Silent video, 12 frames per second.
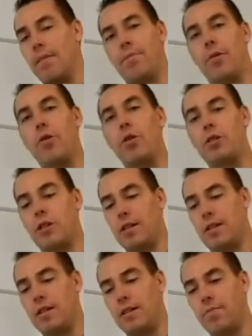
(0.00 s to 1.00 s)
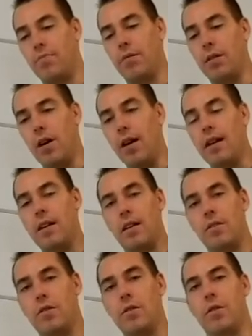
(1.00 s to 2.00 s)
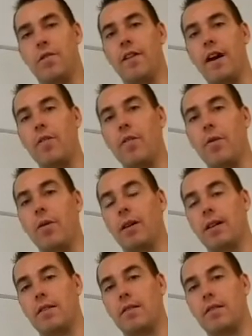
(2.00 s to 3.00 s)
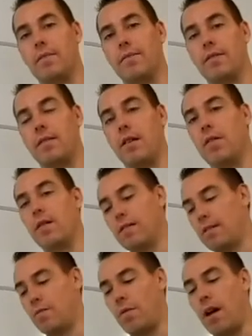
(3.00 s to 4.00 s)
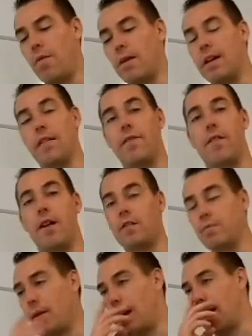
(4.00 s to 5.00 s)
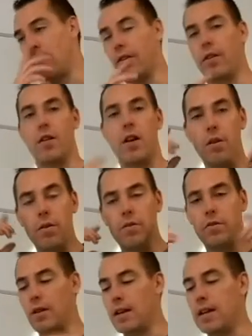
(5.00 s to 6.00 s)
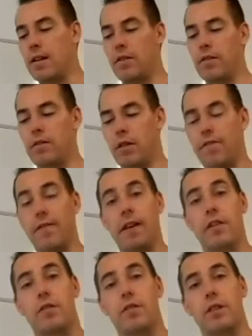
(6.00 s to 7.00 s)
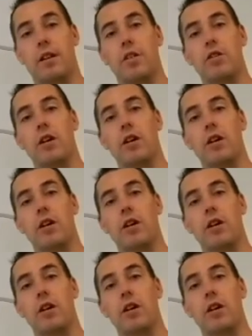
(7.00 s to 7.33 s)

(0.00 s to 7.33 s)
pushes blood to your vital organs. So this is why we get frostbite on our nose, our ears, our fingers, and our